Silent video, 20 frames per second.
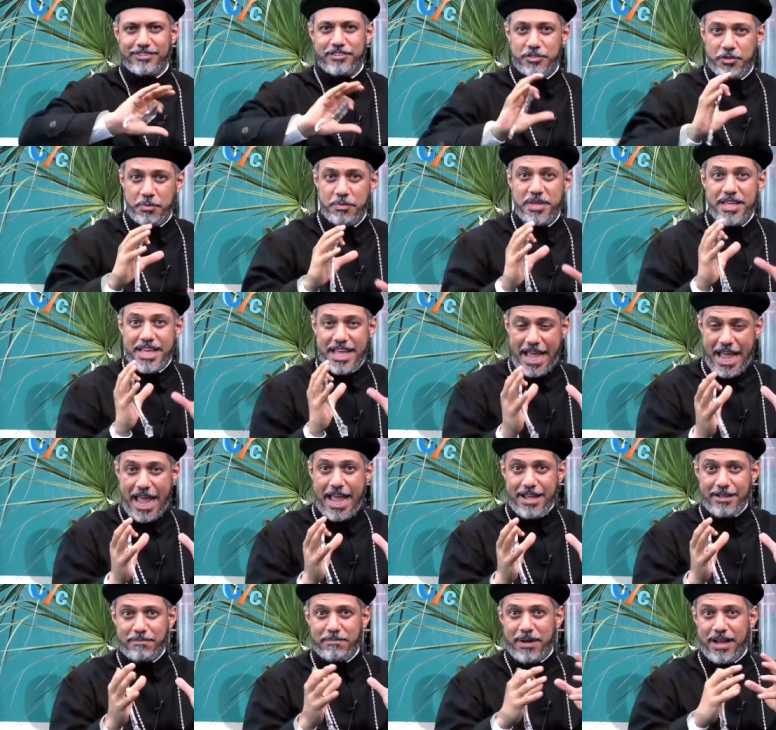to be
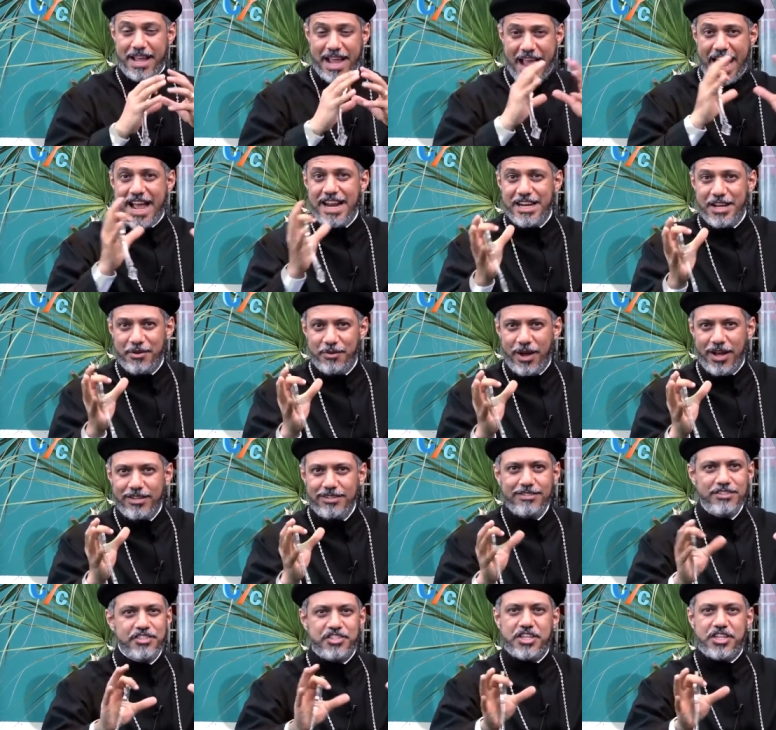hated by anyone,